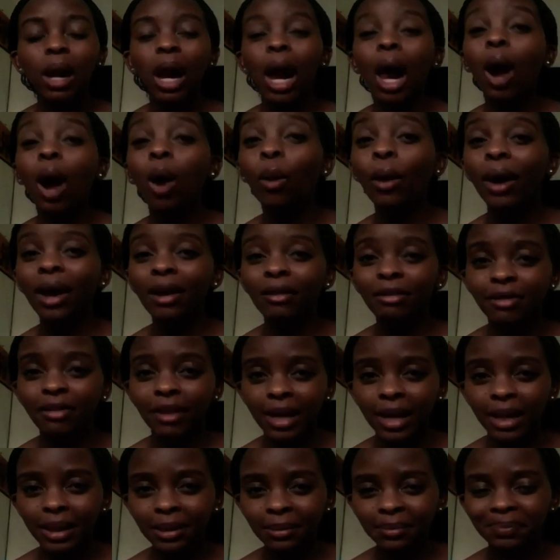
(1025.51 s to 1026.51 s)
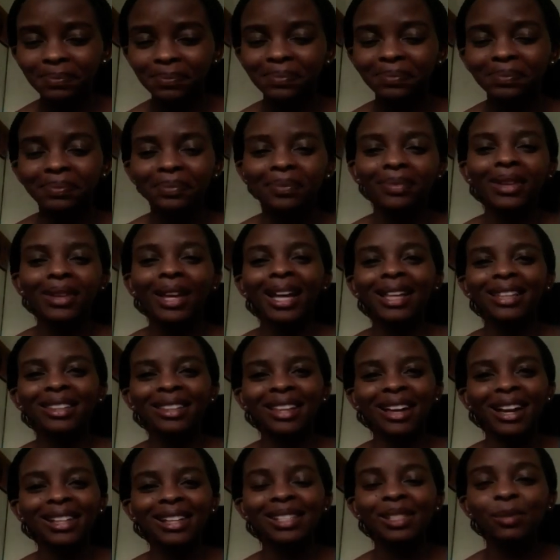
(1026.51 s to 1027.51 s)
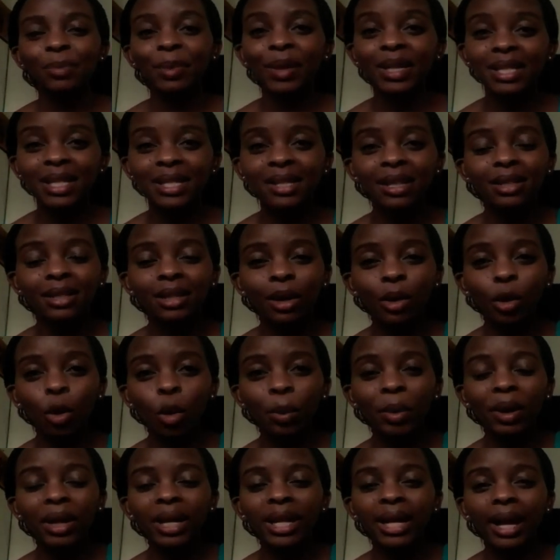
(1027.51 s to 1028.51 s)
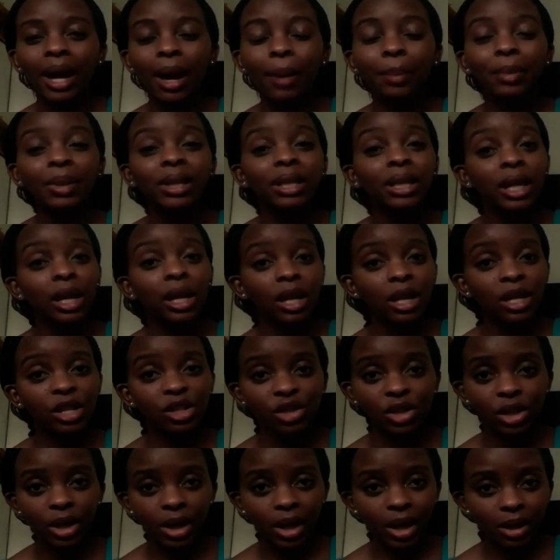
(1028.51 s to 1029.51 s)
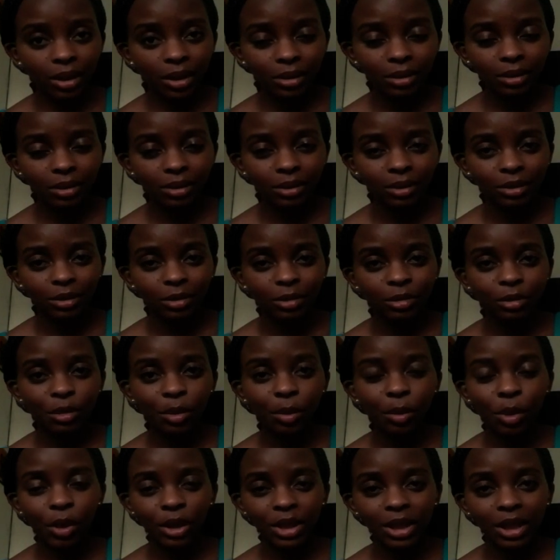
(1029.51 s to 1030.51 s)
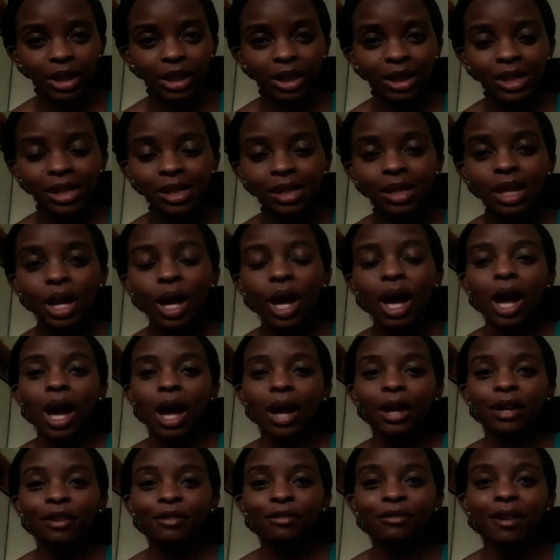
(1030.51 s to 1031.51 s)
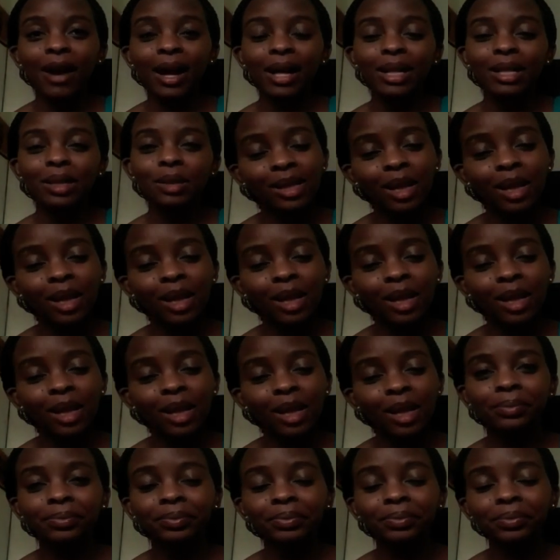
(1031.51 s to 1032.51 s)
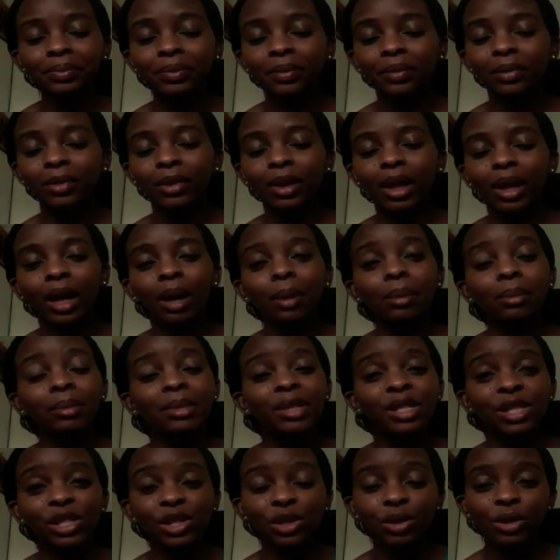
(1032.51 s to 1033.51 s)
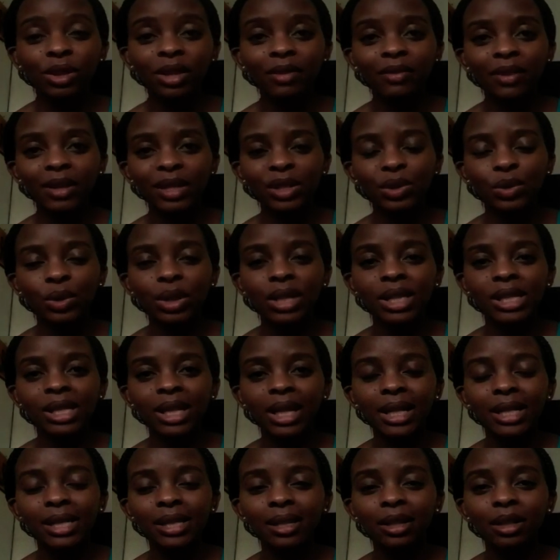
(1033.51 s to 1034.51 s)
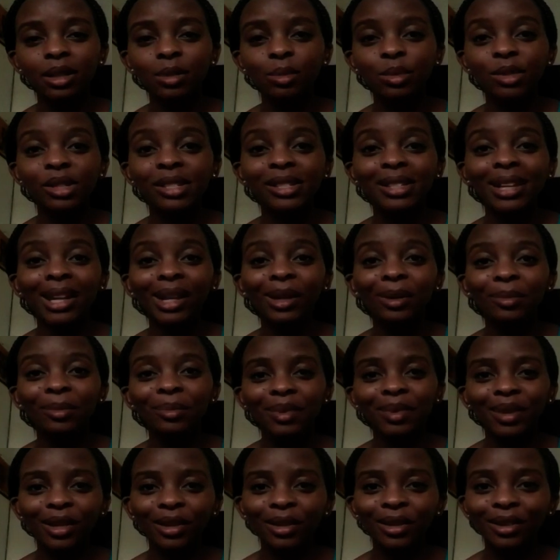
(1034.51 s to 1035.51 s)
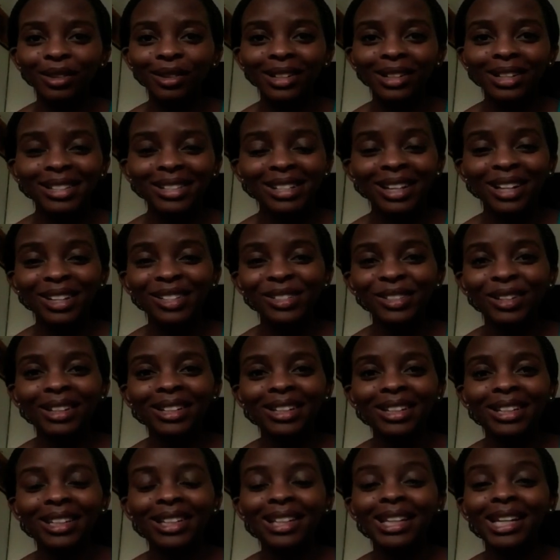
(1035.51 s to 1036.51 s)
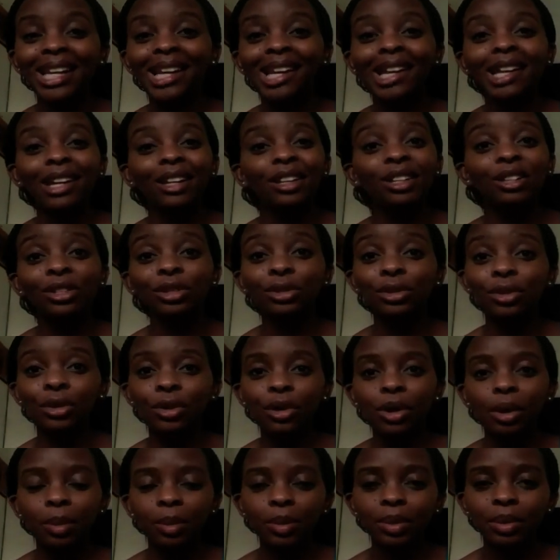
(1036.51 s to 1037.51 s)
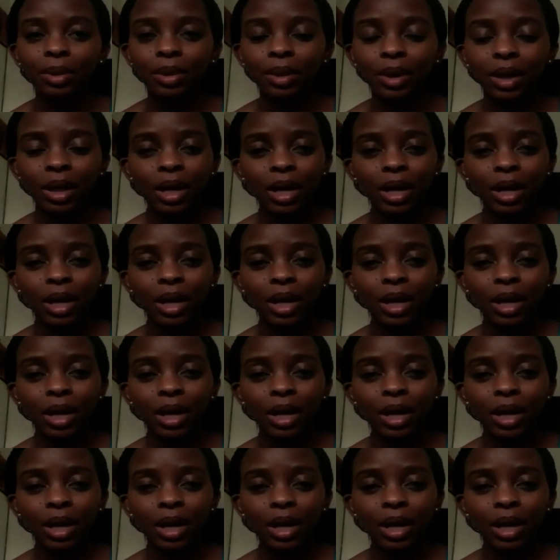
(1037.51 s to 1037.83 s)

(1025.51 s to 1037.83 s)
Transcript: However, there are spaces that are opening up in Asia for models. In fact, the first runners-up from Miss Universe 2018, Michelle Opio, is actually in Europe.